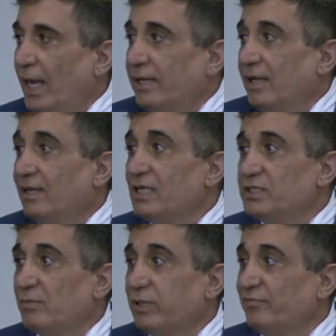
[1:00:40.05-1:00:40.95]
We,
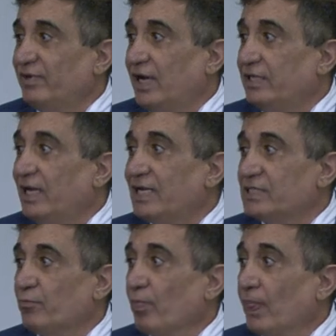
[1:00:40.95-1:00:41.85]
we, we, actually may, yes.
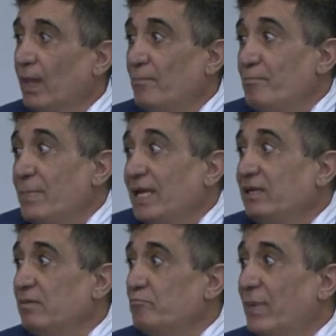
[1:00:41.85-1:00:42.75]
may, not have
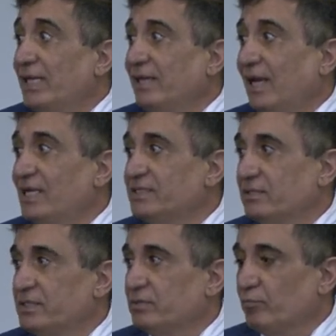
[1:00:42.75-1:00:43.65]
time, but we encourage